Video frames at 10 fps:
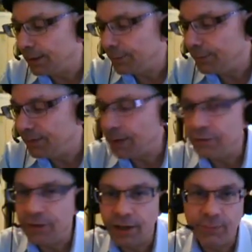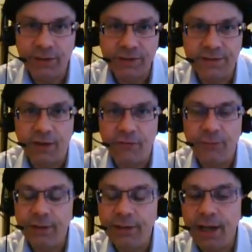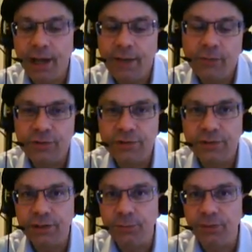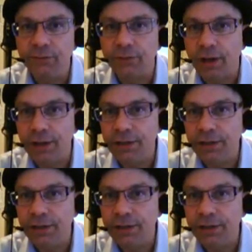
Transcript: Maybe not the document itself, but yeah, of course it'll be flawed.